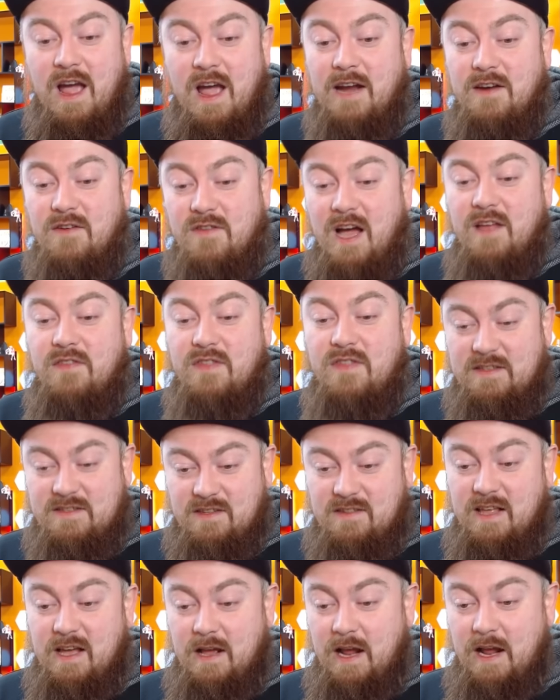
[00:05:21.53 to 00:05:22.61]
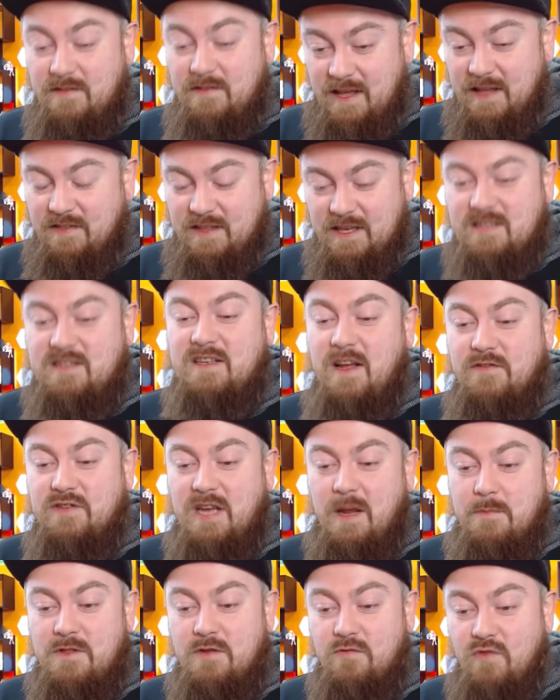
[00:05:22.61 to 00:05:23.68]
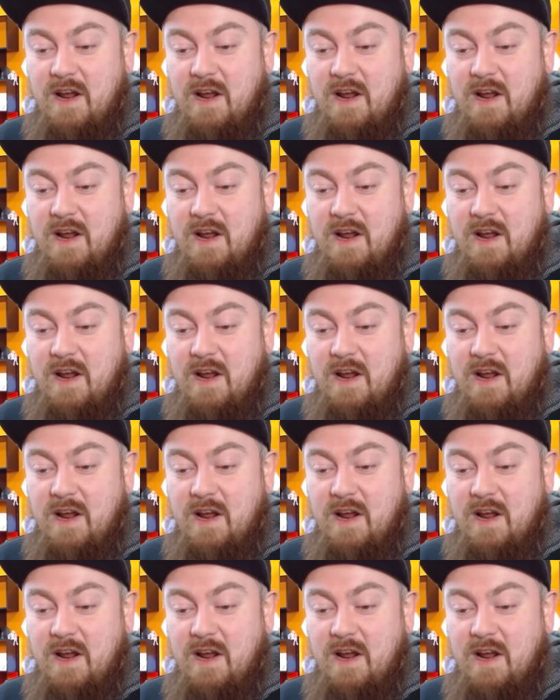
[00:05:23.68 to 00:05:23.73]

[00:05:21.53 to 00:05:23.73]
and that this gives him the